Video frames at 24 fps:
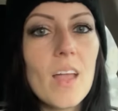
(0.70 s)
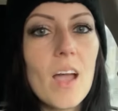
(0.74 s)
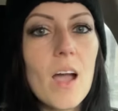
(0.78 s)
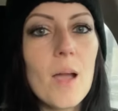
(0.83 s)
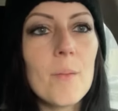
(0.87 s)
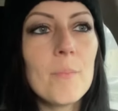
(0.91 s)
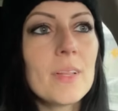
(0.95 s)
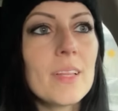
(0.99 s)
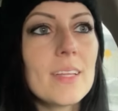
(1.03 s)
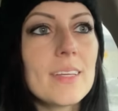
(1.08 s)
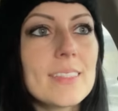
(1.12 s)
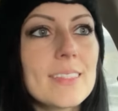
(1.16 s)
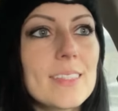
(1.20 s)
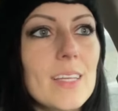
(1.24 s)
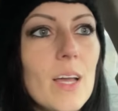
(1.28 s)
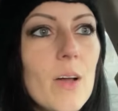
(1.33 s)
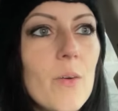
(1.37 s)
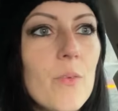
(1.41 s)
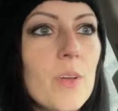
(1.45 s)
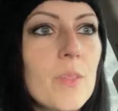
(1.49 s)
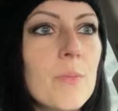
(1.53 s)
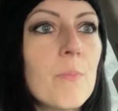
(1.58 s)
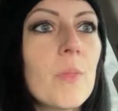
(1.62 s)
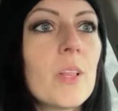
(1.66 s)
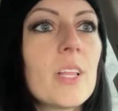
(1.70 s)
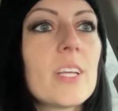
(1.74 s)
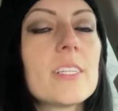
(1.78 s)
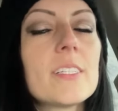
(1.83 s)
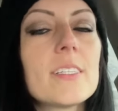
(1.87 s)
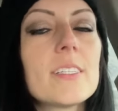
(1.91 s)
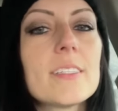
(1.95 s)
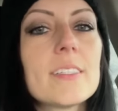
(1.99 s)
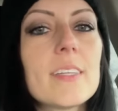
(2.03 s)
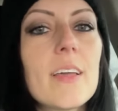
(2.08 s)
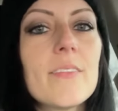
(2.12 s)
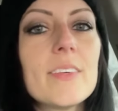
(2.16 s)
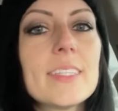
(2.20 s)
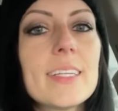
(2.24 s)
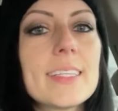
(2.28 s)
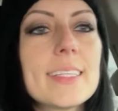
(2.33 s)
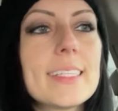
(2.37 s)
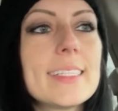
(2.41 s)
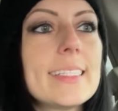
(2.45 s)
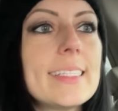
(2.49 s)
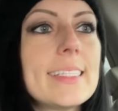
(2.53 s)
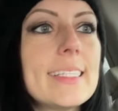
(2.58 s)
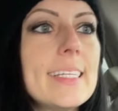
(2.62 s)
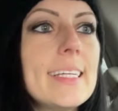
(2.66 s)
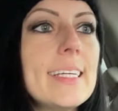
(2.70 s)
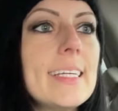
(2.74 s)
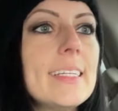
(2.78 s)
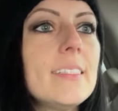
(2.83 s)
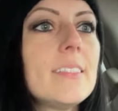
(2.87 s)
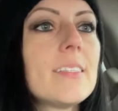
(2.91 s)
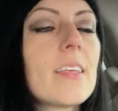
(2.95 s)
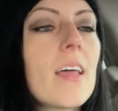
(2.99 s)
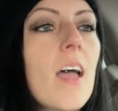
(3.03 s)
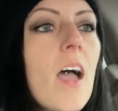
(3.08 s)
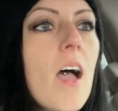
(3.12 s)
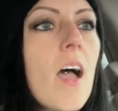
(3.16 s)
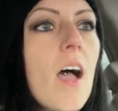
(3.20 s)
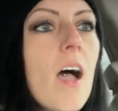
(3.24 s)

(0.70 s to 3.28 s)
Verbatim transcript: I'm Melissa with Melicious 7 Deadly Seeds.